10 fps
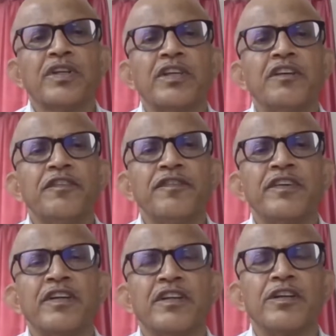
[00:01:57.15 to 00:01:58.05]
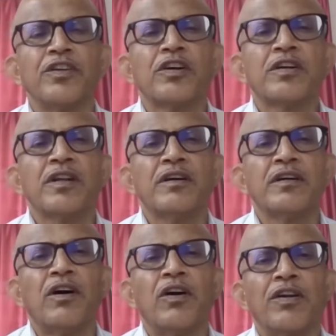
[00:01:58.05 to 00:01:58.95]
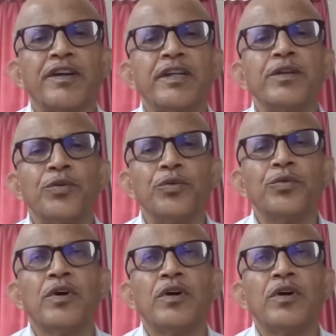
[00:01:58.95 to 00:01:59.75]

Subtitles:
if it did not already do